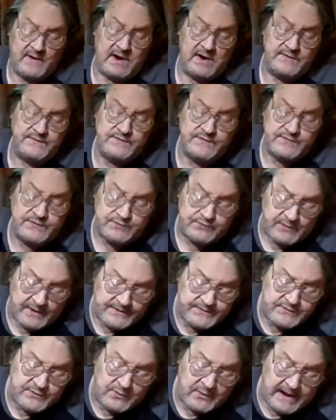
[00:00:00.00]
as the
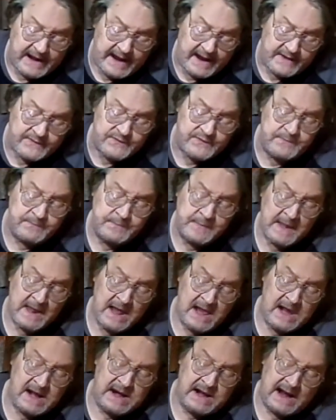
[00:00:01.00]
stress cracks,
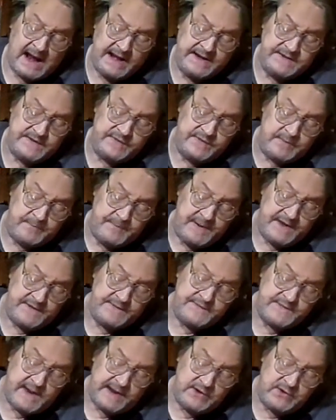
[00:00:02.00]
I did the
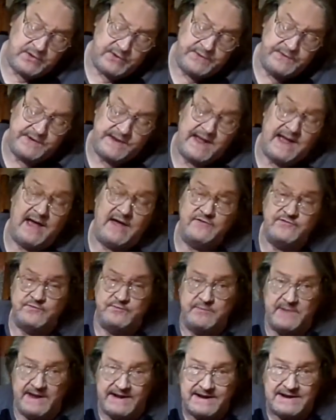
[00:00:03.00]
best I could to
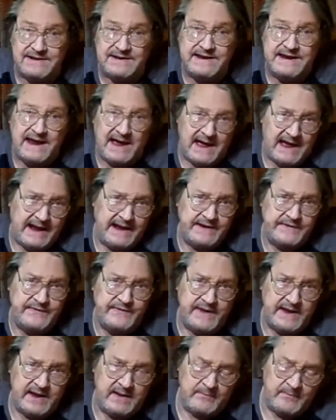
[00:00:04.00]
cosmetically hide
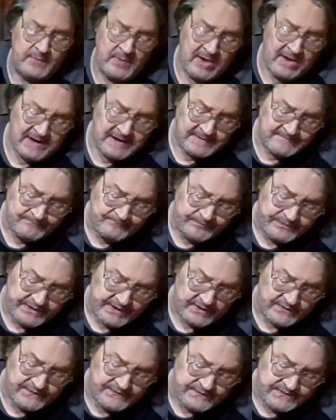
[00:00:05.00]
them.
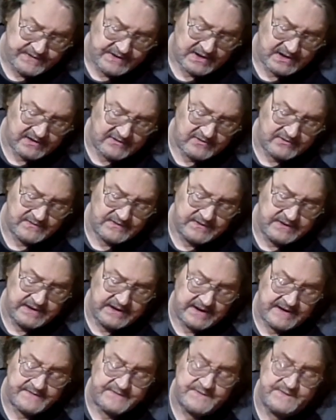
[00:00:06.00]
They're still, you
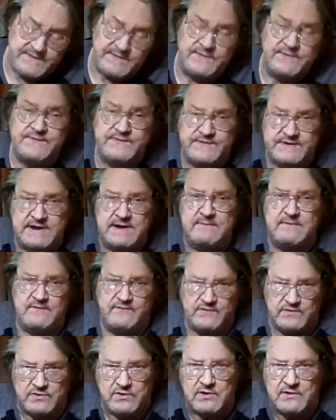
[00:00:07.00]
can still see them if
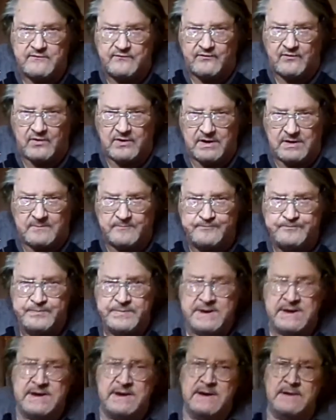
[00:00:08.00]
you look for them,
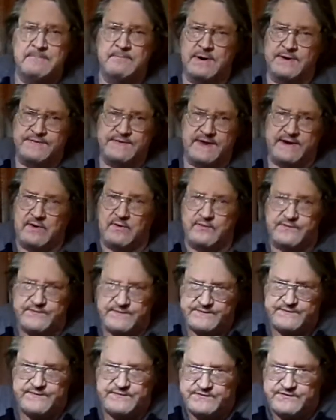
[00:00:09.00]
but they don't
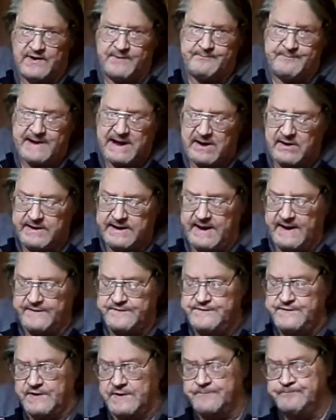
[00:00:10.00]
just jump out at you.